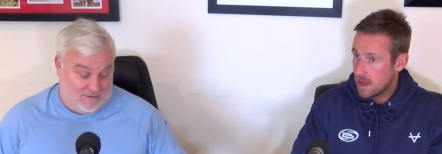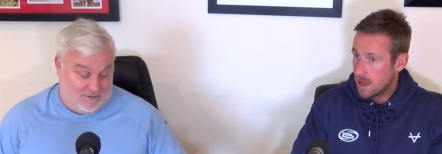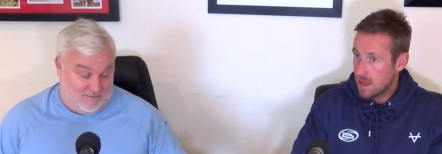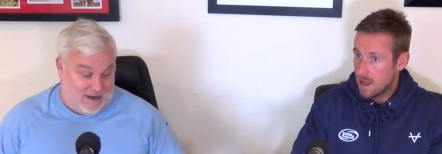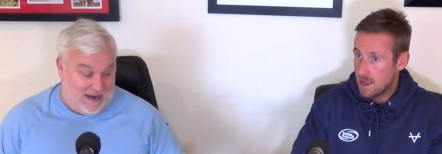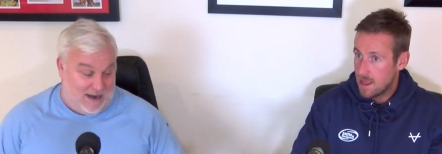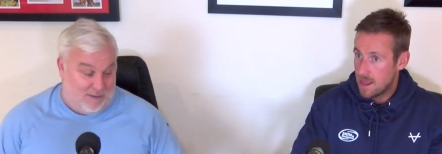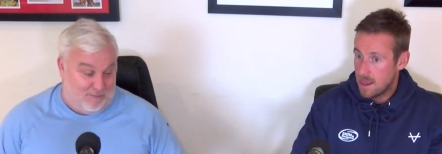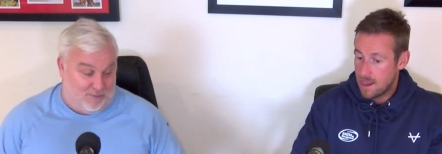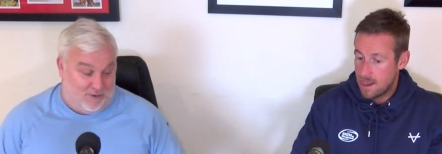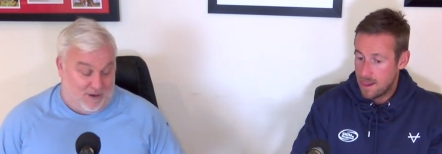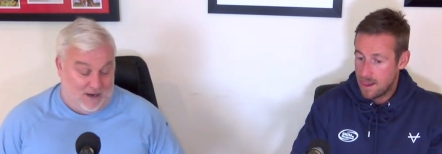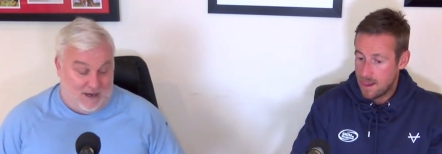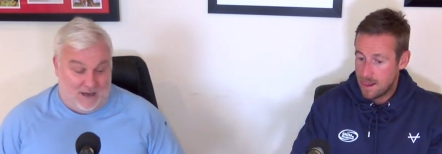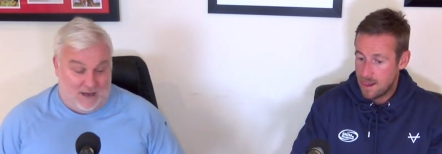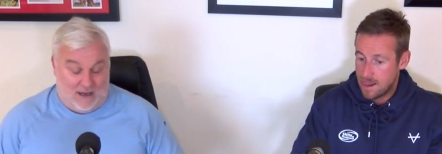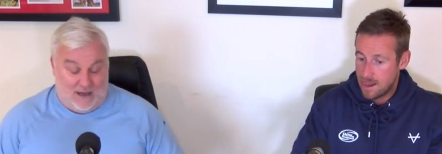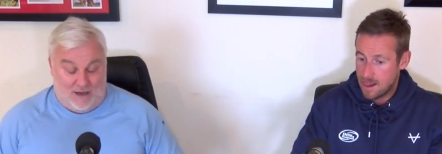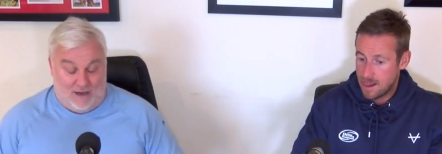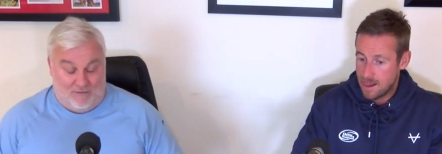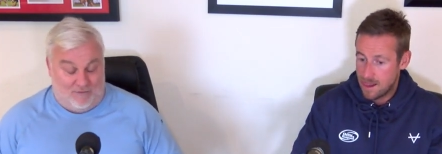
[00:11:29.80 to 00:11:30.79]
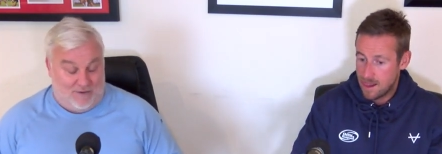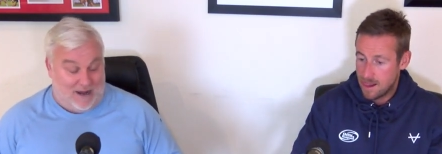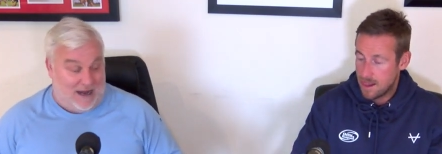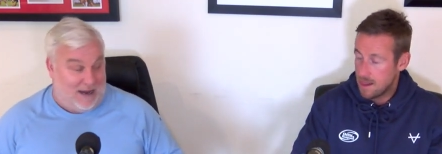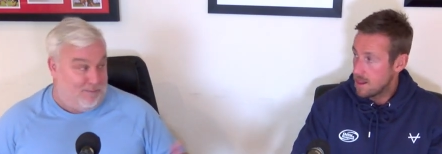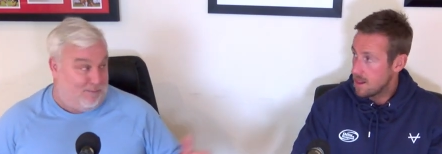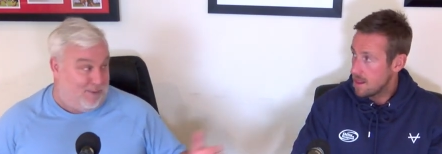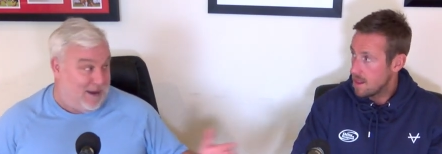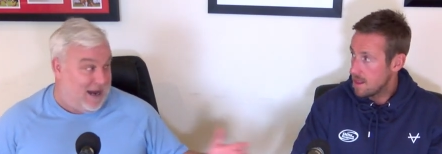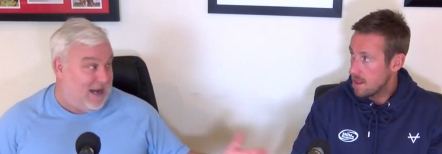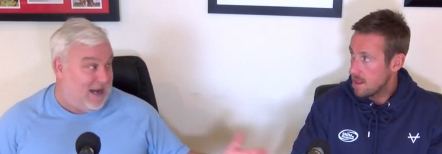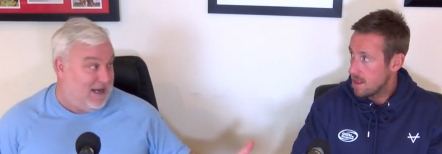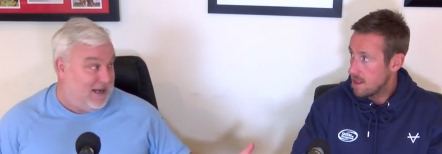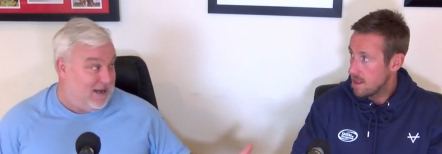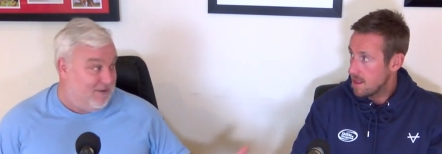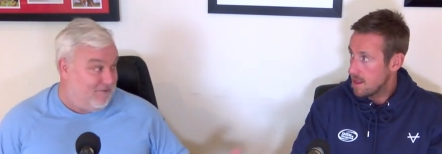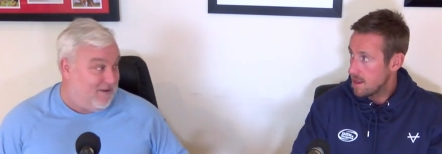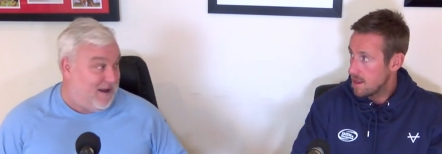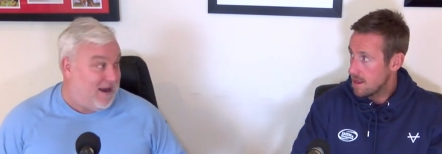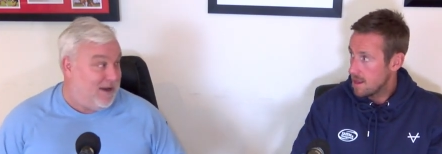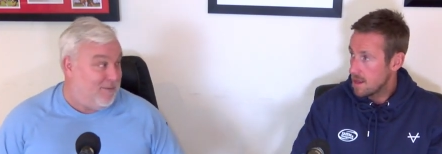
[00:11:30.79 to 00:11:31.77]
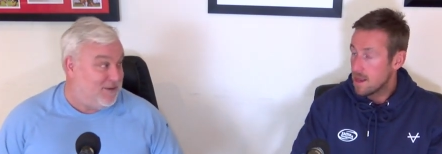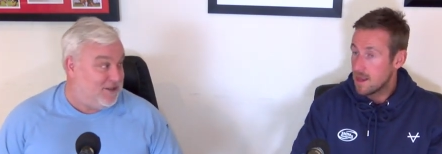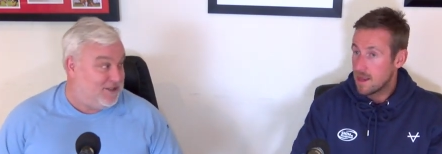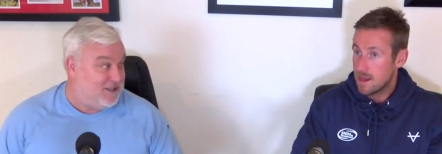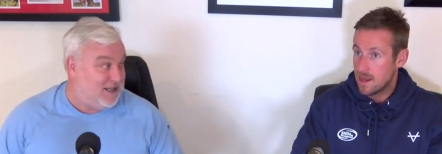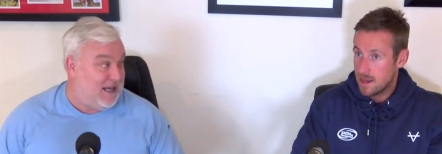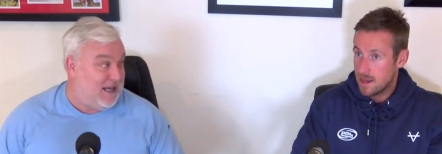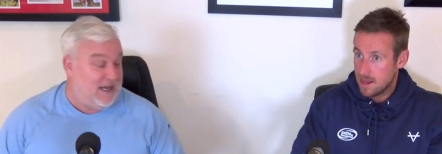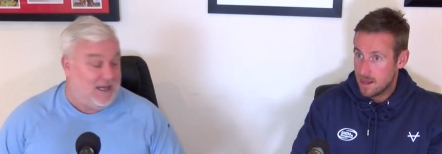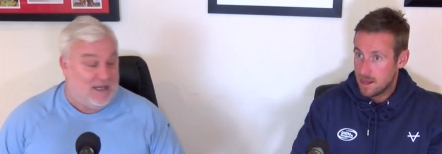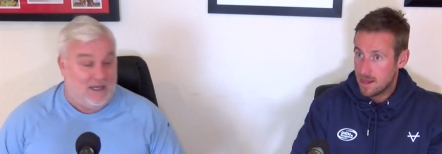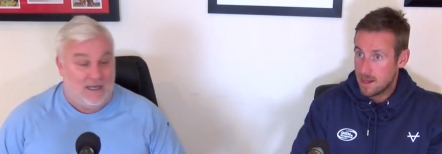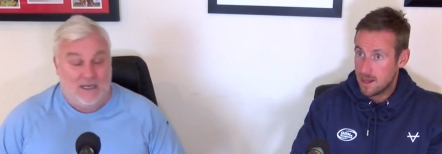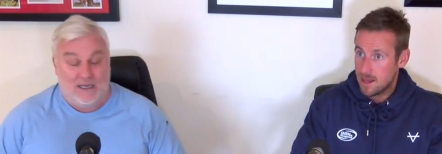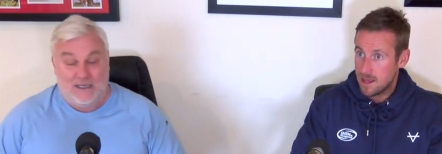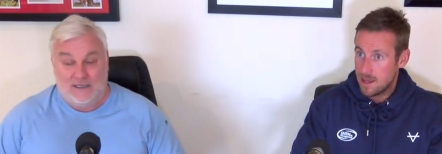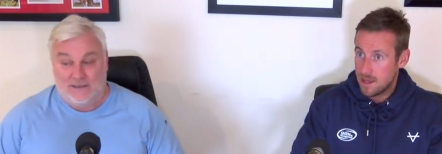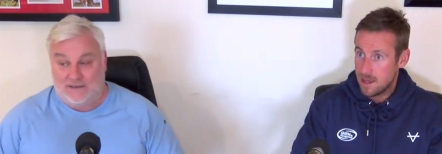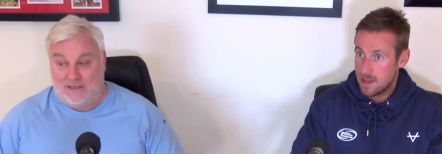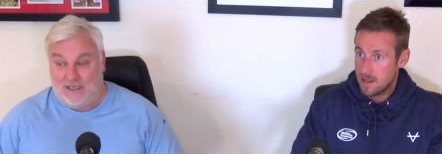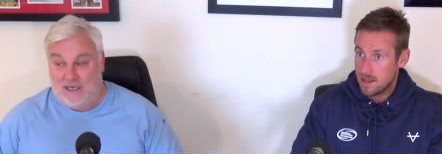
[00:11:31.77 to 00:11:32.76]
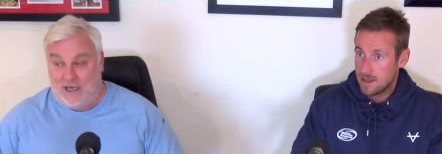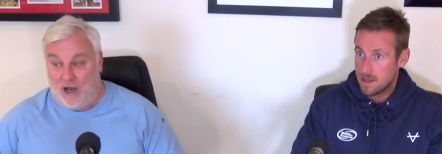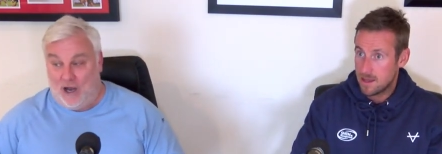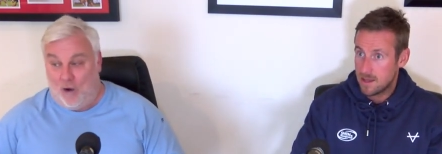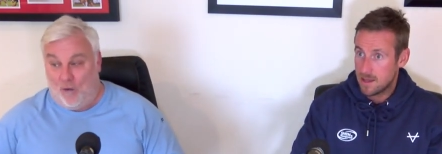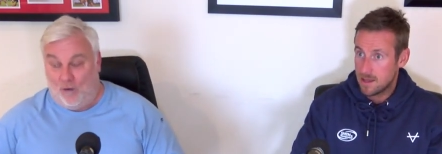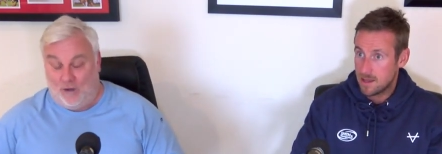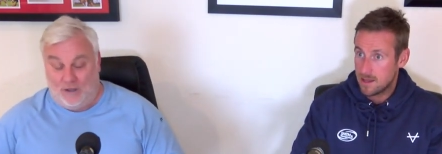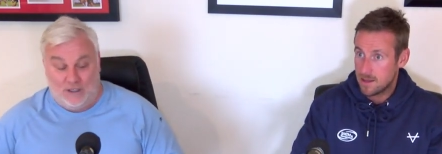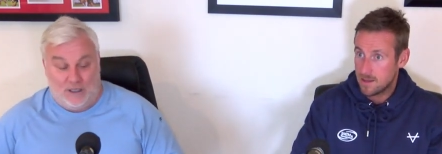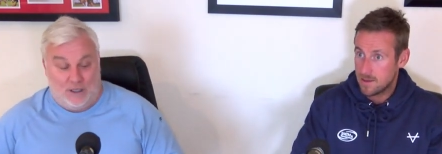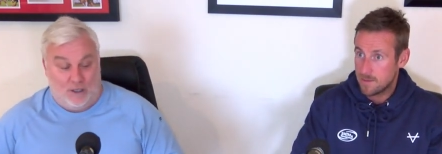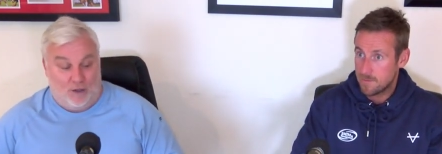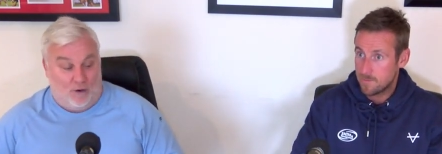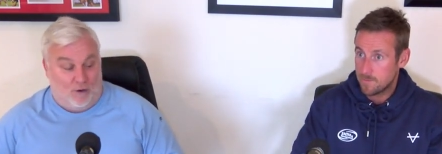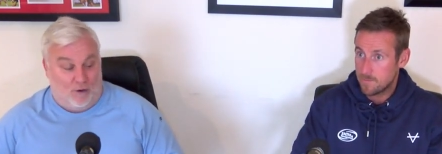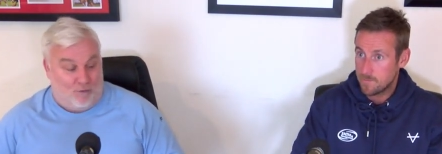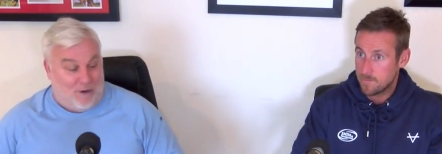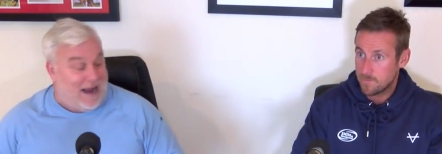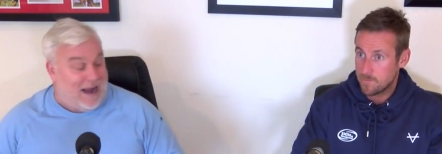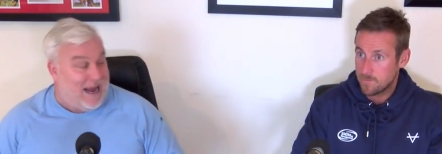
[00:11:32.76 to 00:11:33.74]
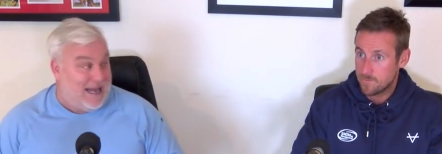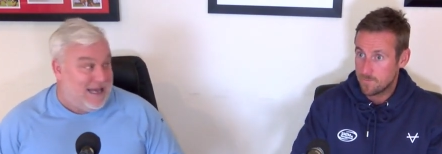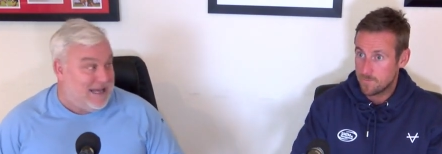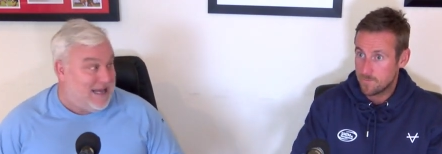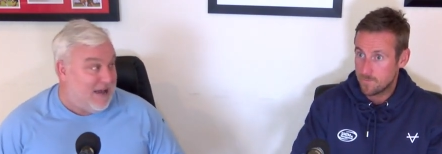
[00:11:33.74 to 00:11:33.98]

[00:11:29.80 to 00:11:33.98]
Speaker 1: Ryan, uh, Ryan Bailey famously, yeah. you know, Ryan